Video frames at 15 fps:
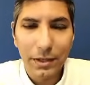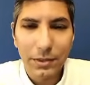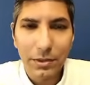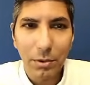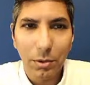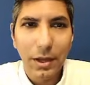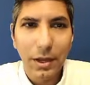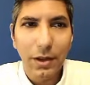
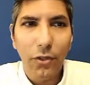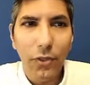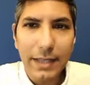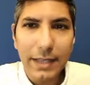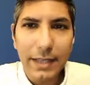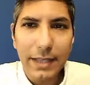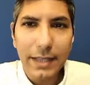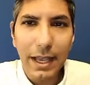So
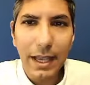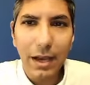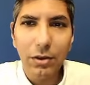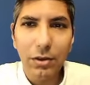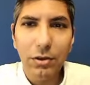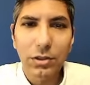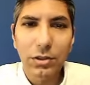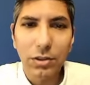that's how
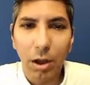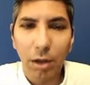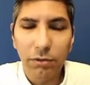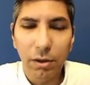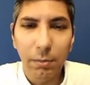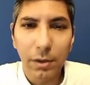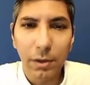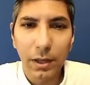you
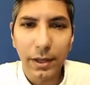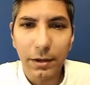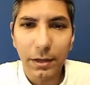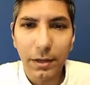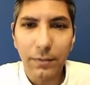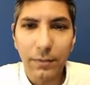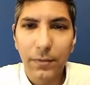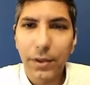solve
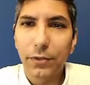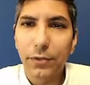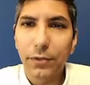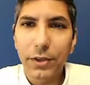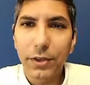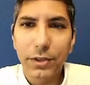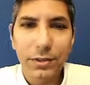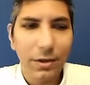molarity.
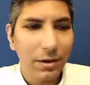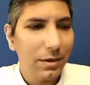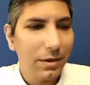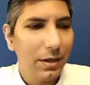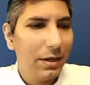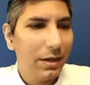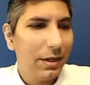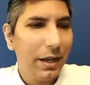These
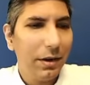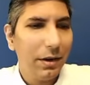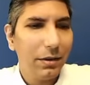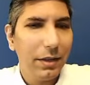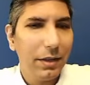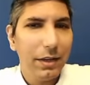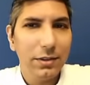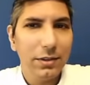are
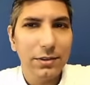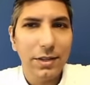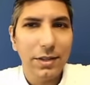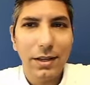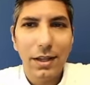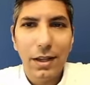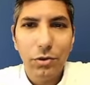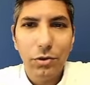calculations
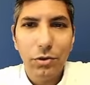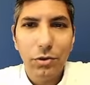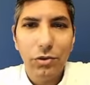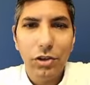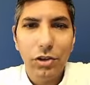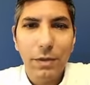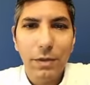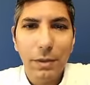that
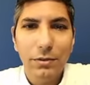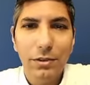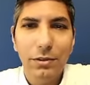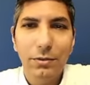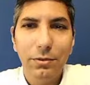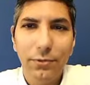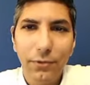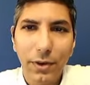you should be able to
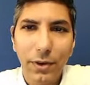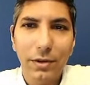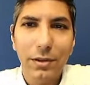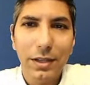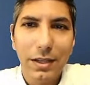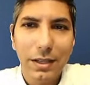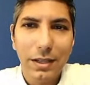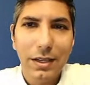do
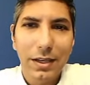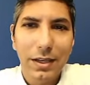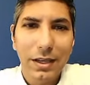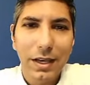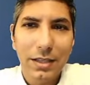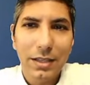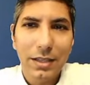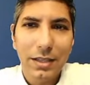fairly
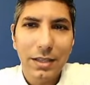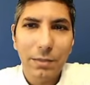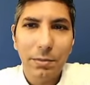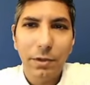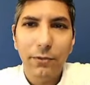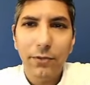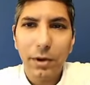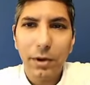
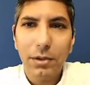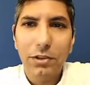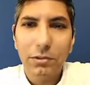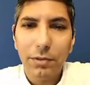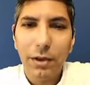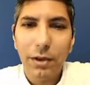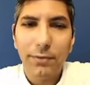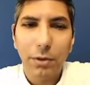
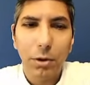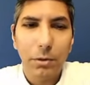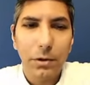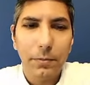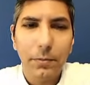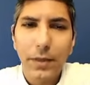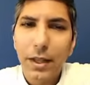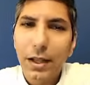
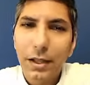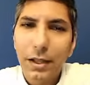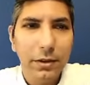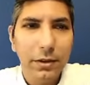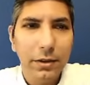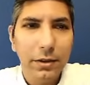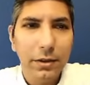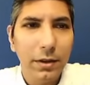straightforward.
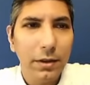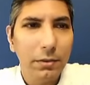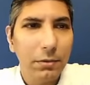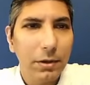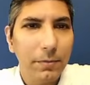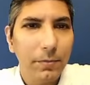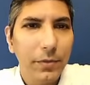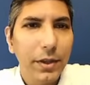Let's try another
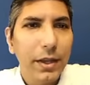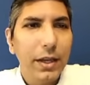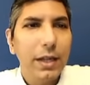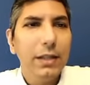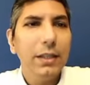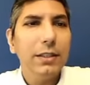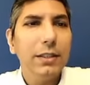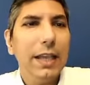one.
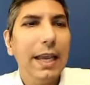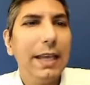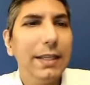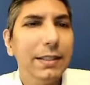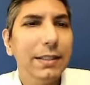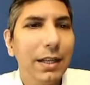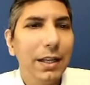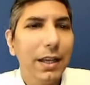In this
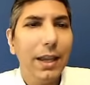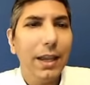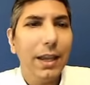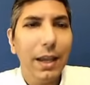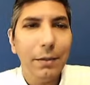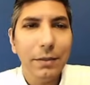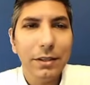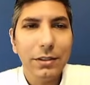case, a
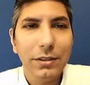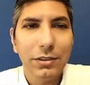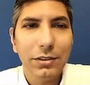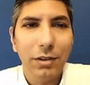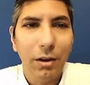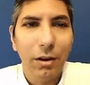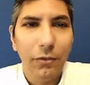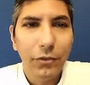chemist
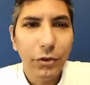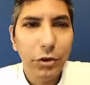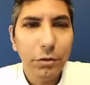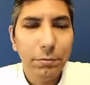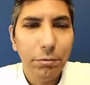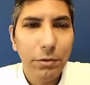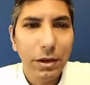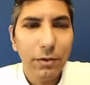dissolved
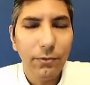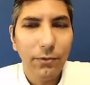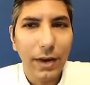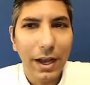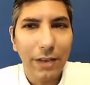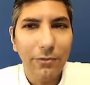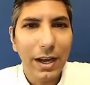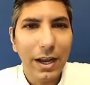
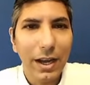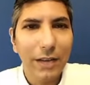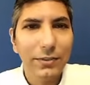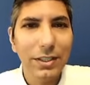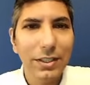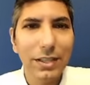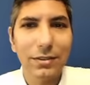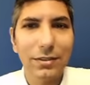
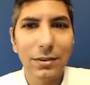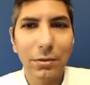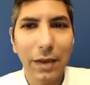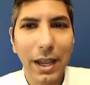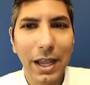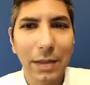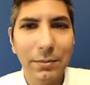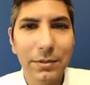2.556
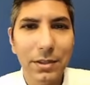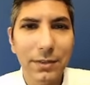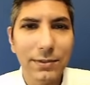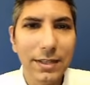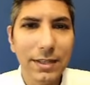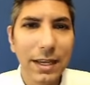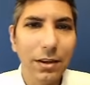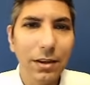grams
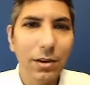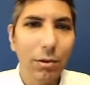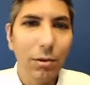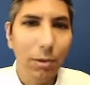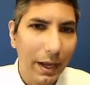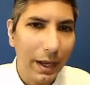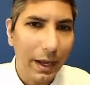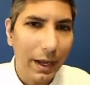of zinc
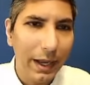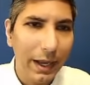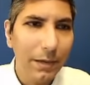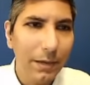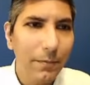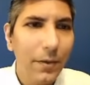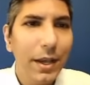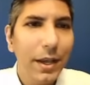
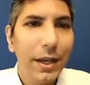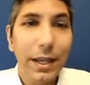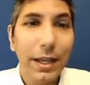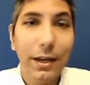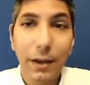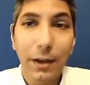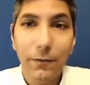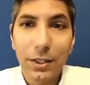chloride
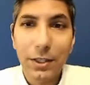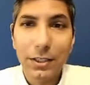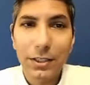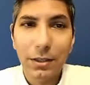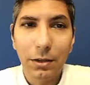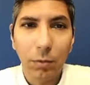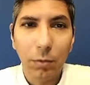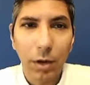in enough
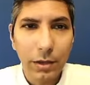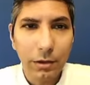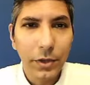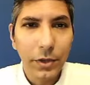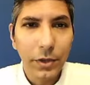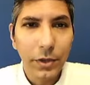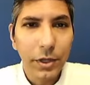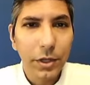distilled
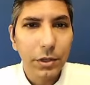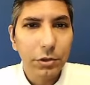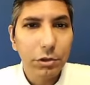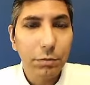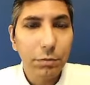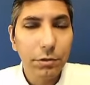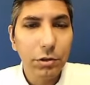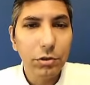water
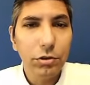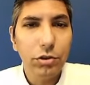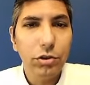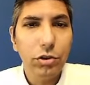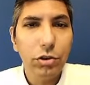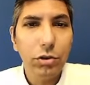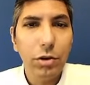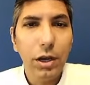to produce
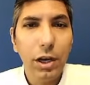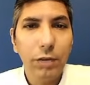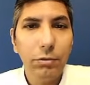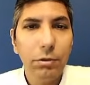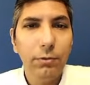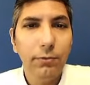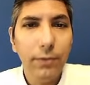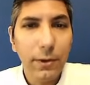
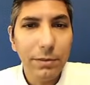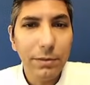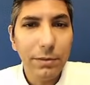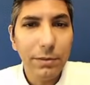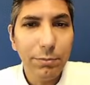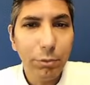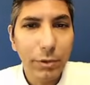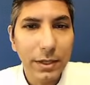
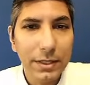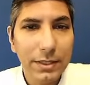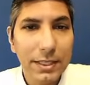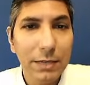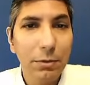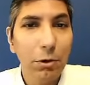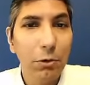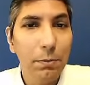250.0
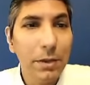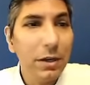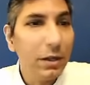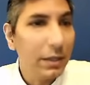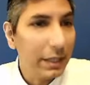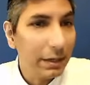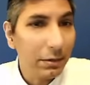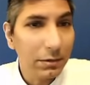
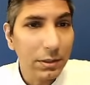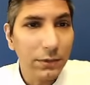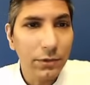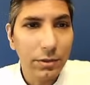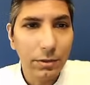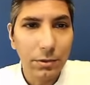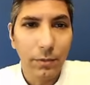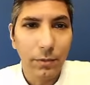milliliters of
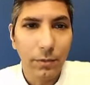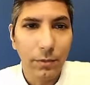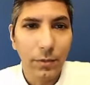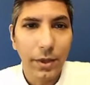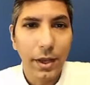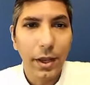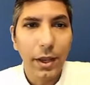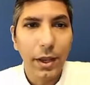
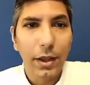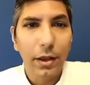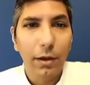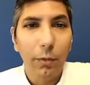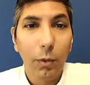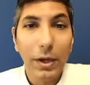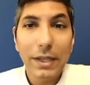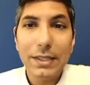solution.
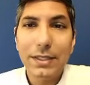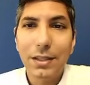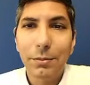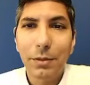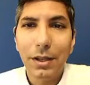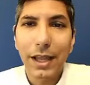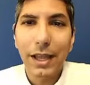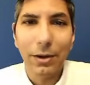What is the
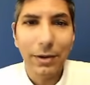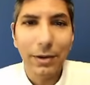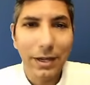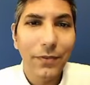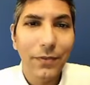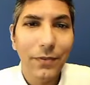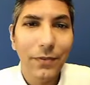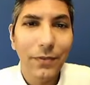
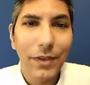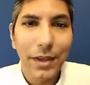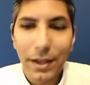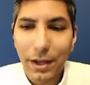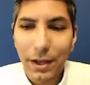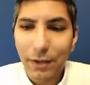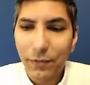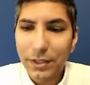molarity
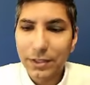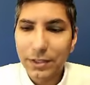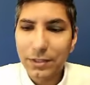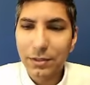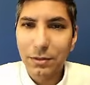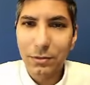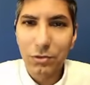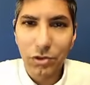of this
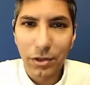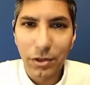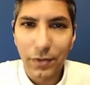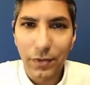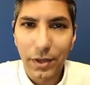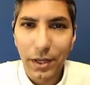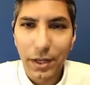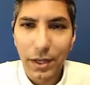
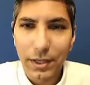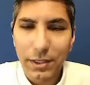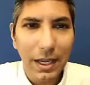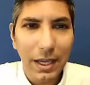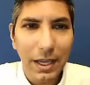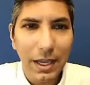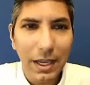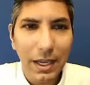solution? So
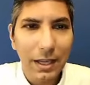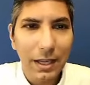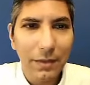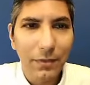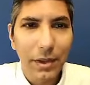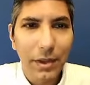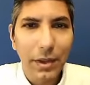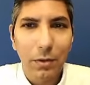once
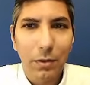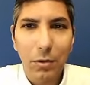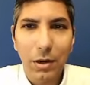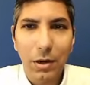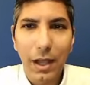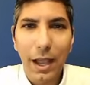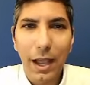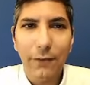again,
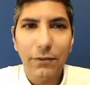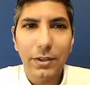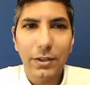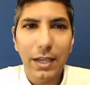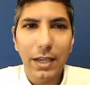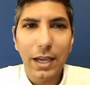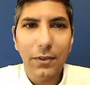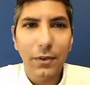we're going to have
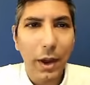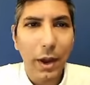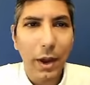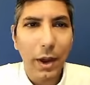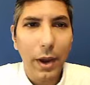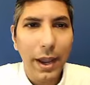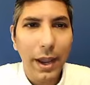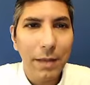to take the
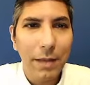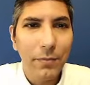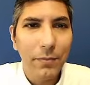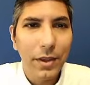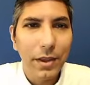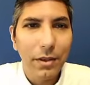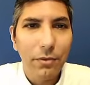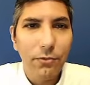
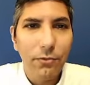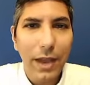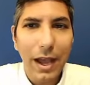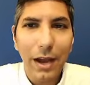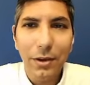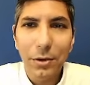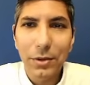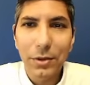gram
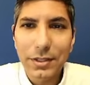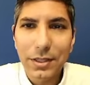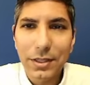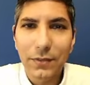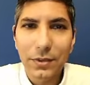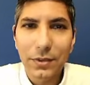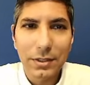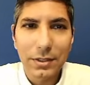value that's
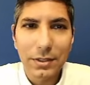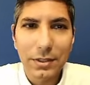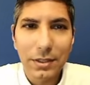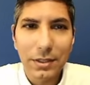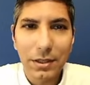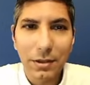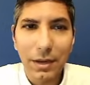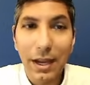given to
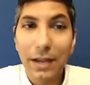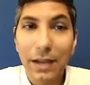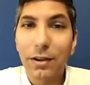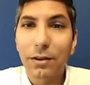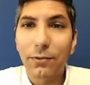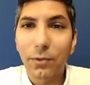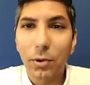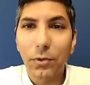us here
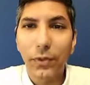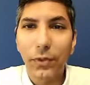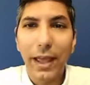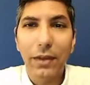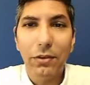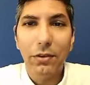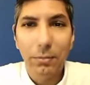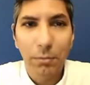and convert
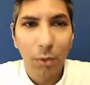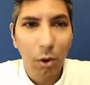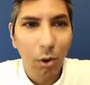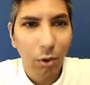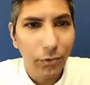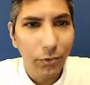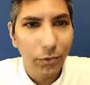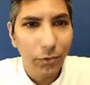that to
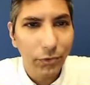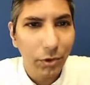moles.